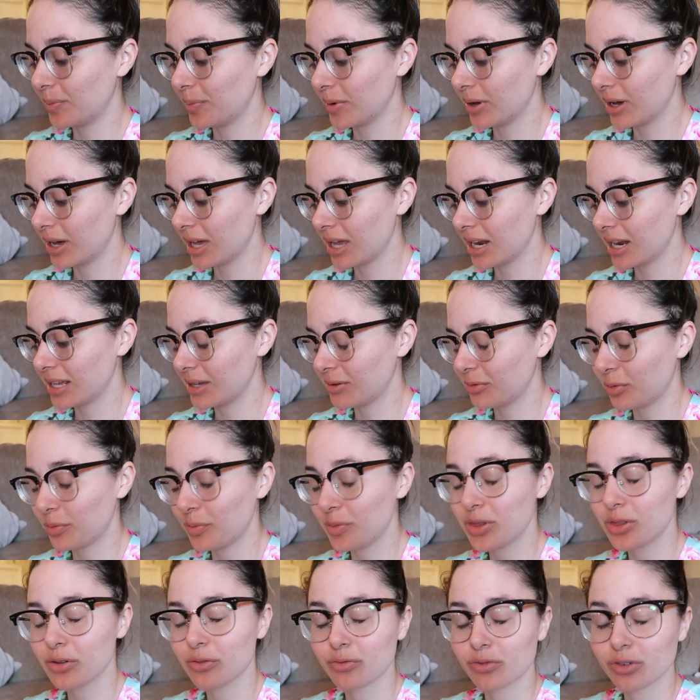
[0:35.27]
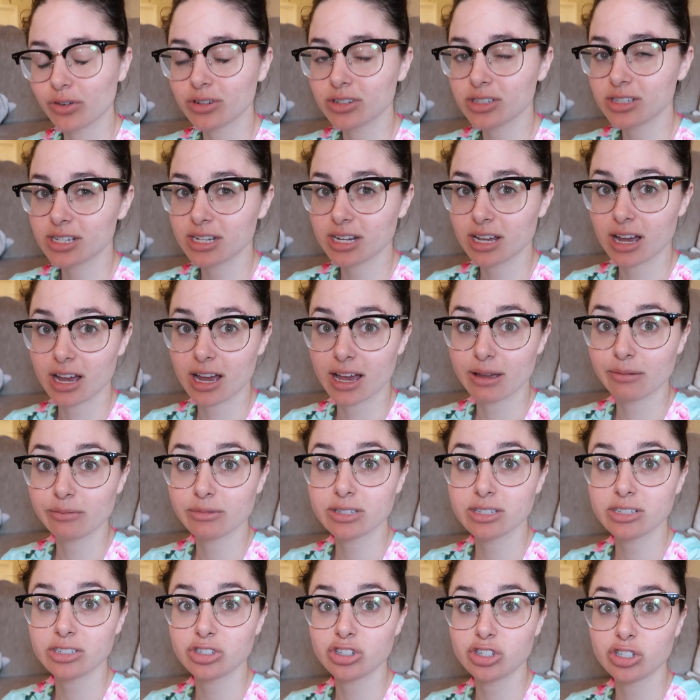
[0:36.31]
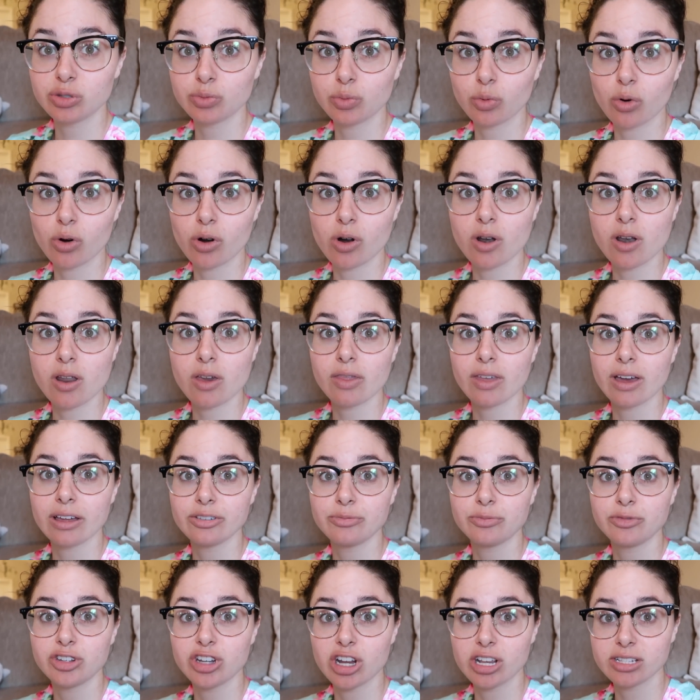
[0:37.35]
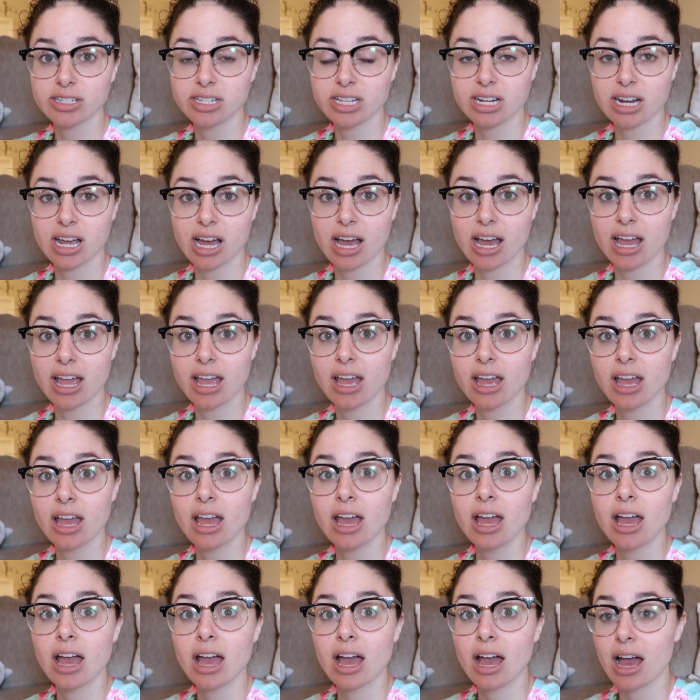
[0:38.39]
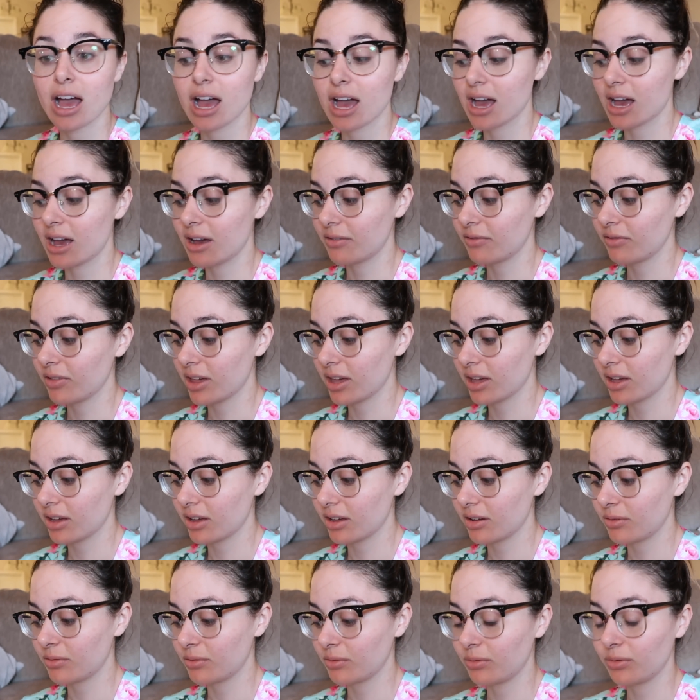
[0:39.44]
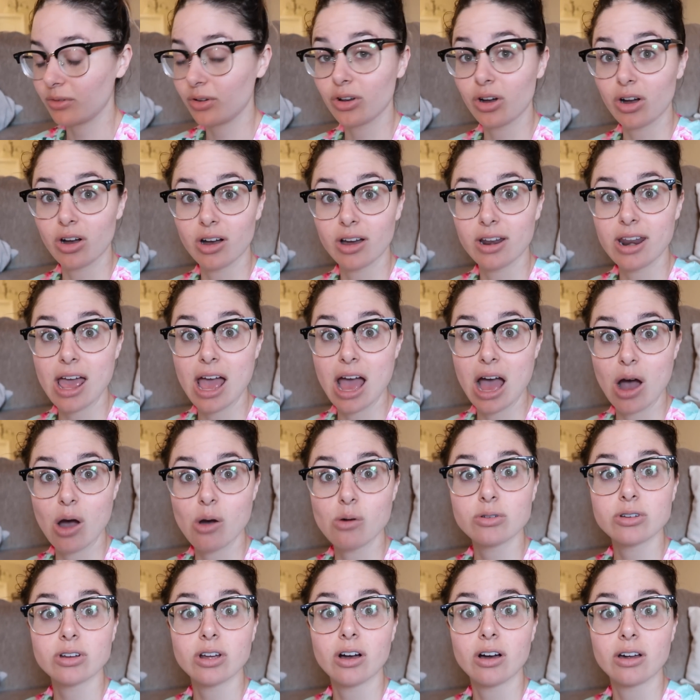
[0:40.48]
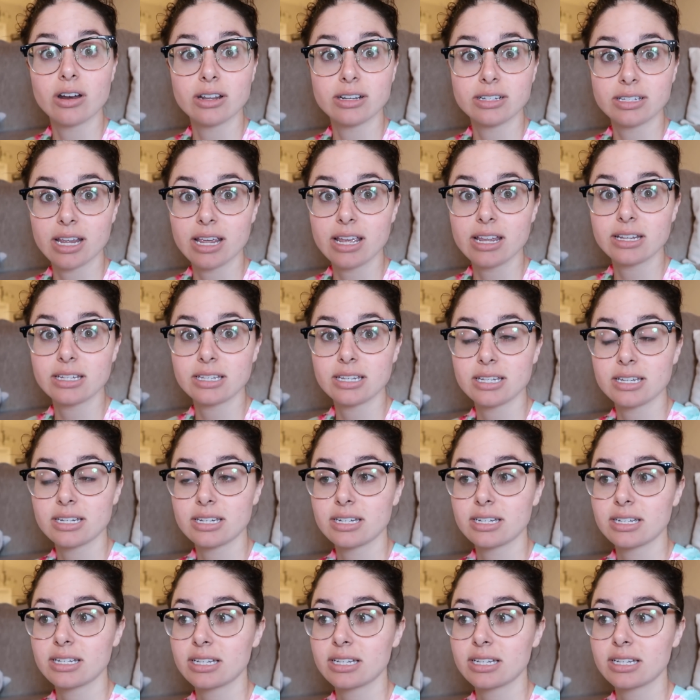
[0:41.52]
but it will be the first time since she's born that Jesse and I have like gone out on a date